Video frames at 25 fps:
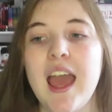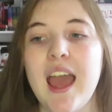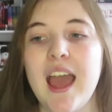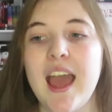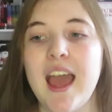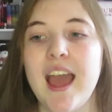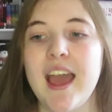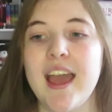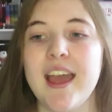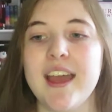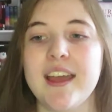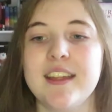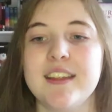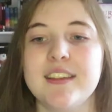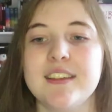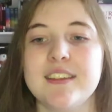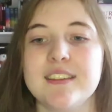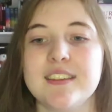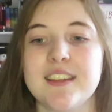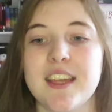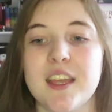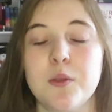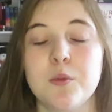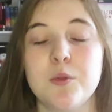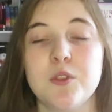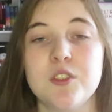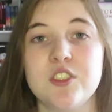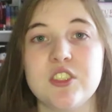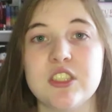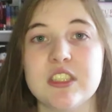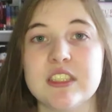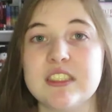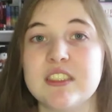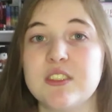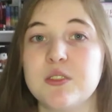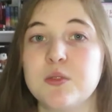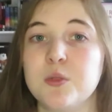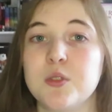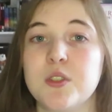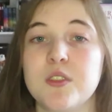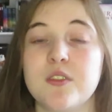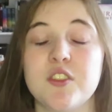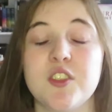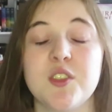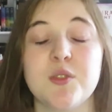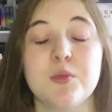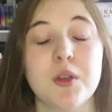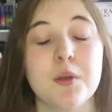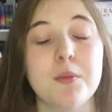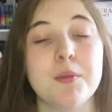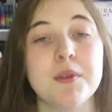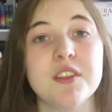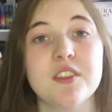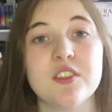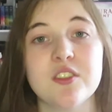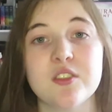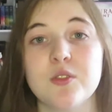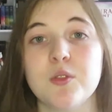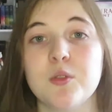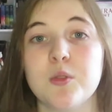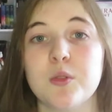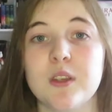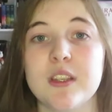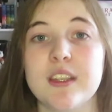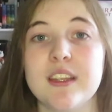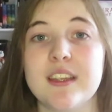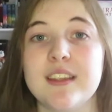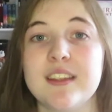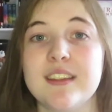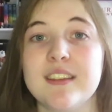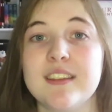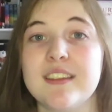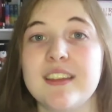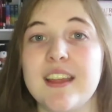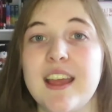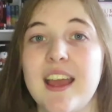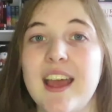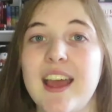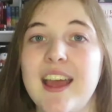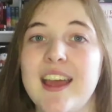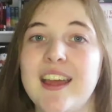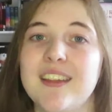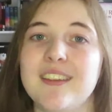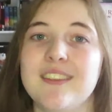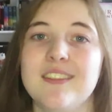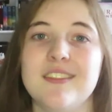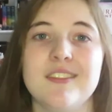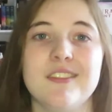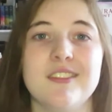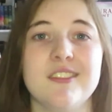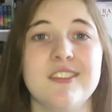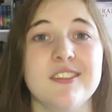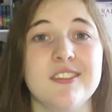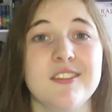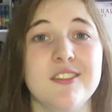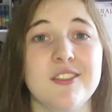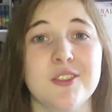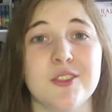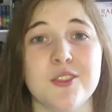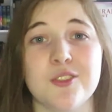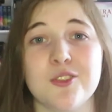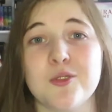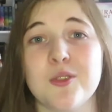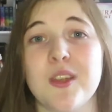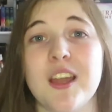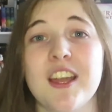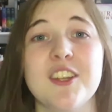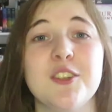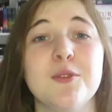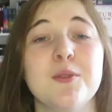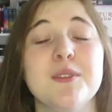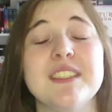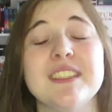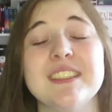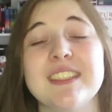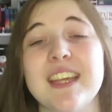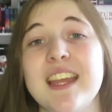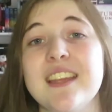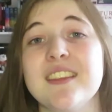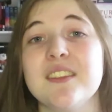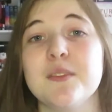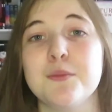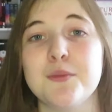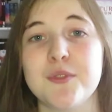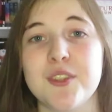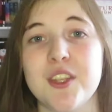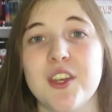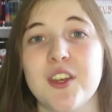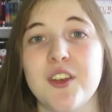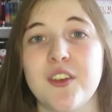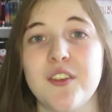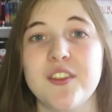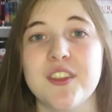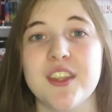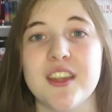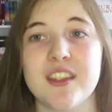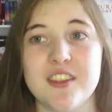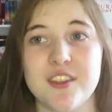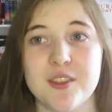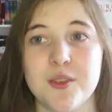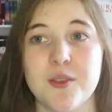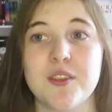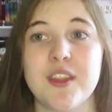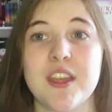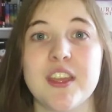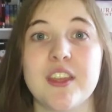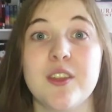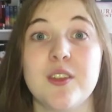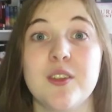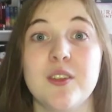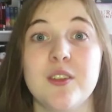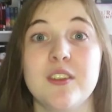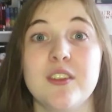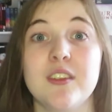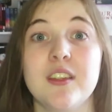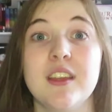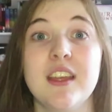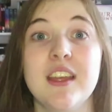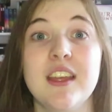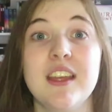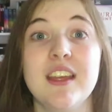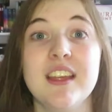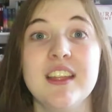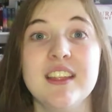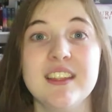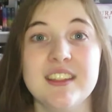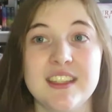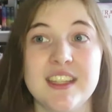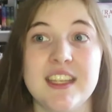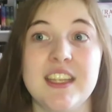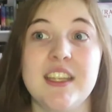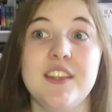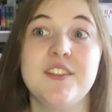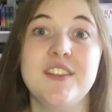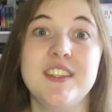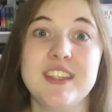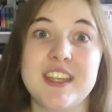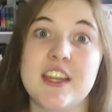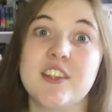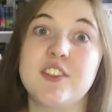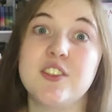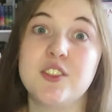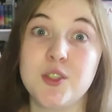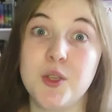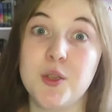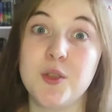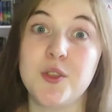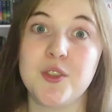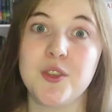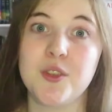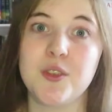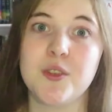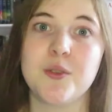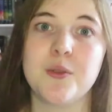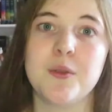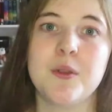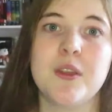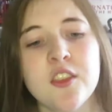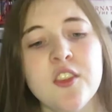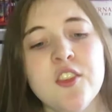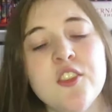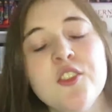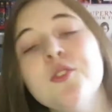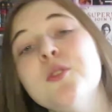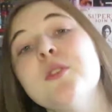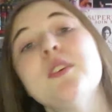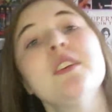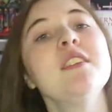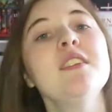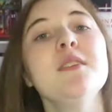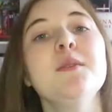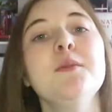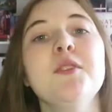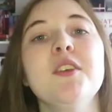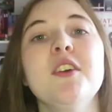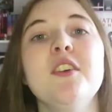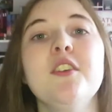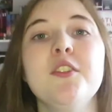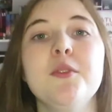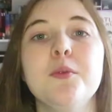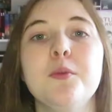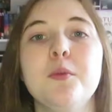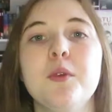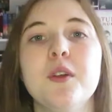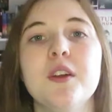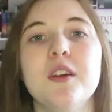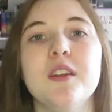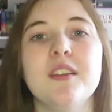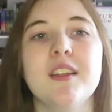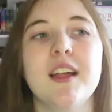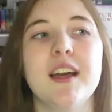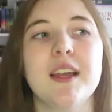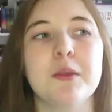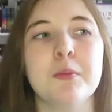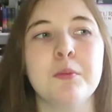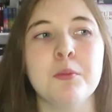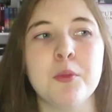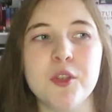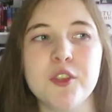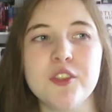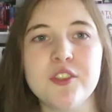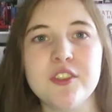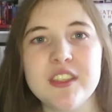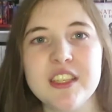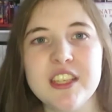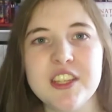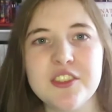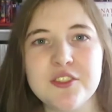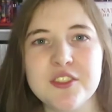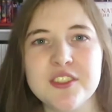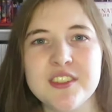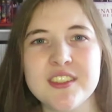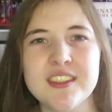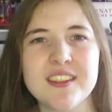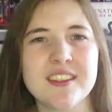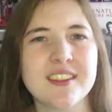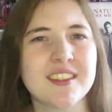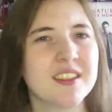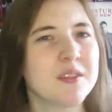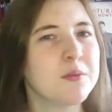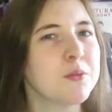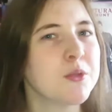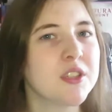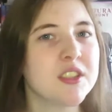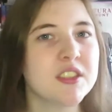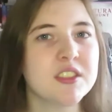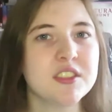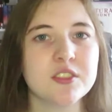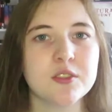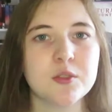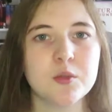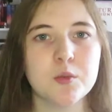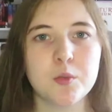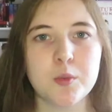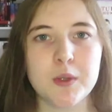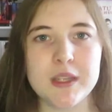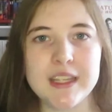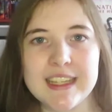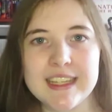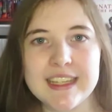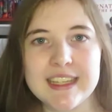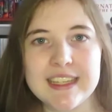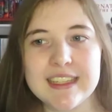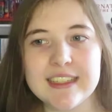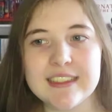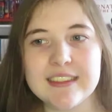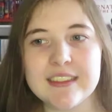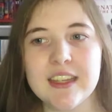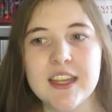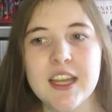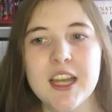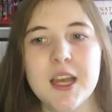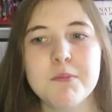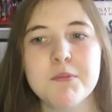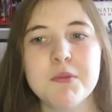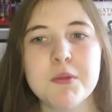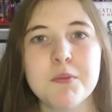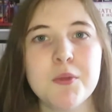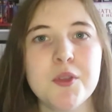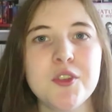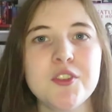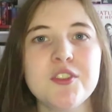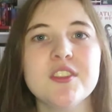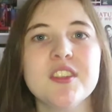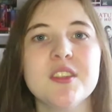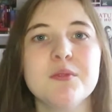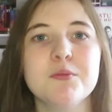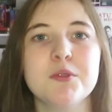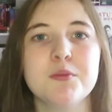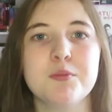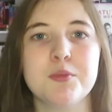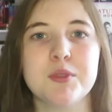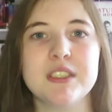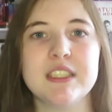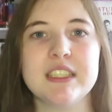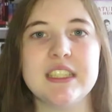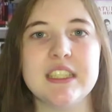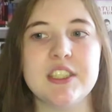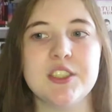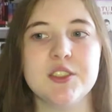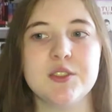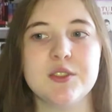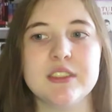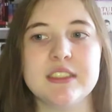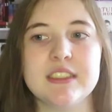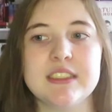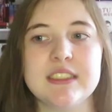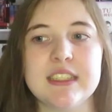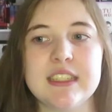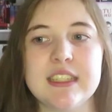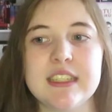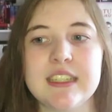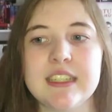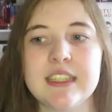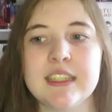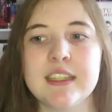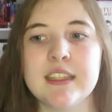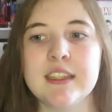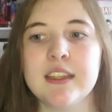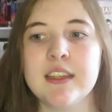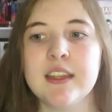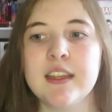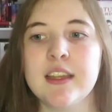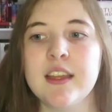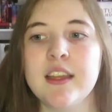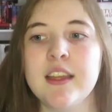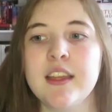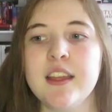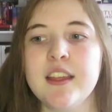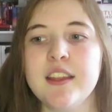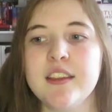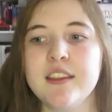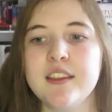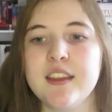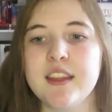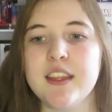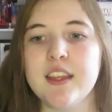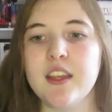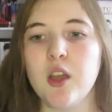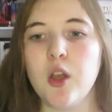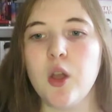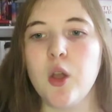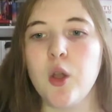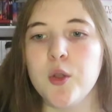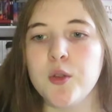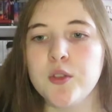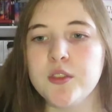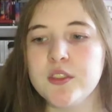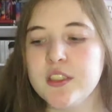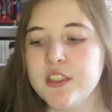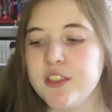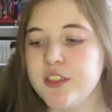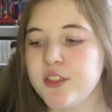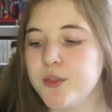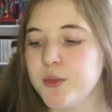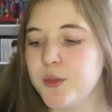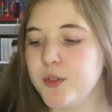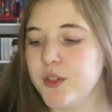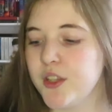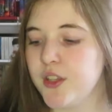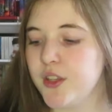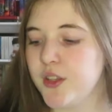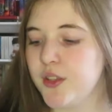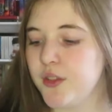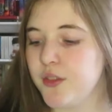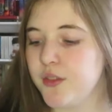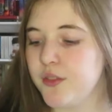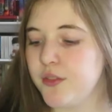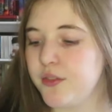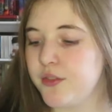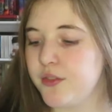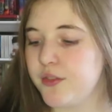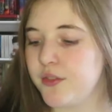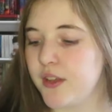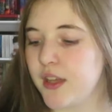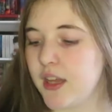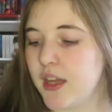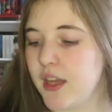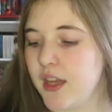and they were just sort of swapping stories and, you know, trying to entertain themselves until they could leave to get to Tokyo. The stories themselves were like mostly interesting. Some were a little weird, but most of them were pretty interesting. The only sort of